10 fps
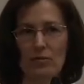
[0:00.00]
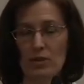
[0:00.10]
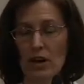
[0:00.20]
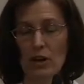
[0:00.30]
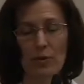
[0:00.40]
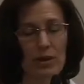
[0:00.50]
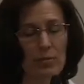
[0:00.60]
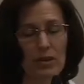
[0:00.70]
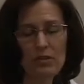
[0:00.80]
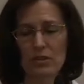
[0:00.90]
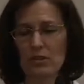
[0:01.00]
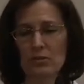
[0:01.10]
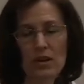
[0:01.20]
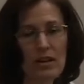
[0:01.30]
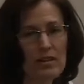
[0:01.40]
talk about their belief systems
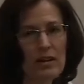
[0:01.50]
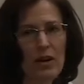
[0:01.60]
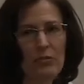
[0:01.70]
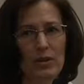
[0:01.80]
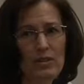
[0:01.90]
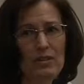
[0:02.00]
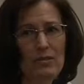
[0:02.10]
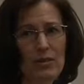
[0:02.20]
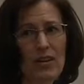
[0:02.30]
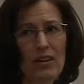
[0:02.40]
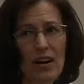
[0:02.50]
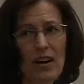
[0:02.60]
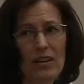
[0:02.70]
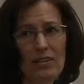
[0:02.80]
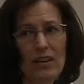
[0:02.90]
all the time, because it's very
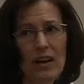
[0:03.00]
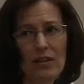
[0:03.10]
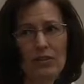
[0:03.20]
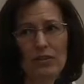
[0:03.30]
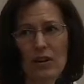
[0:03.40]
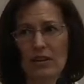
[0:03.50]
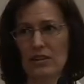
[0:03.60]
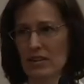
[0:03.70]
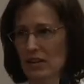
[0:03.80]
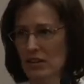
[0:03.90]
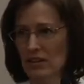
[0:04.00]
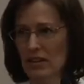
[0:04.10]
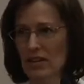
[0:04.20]
hard to have a strong discussion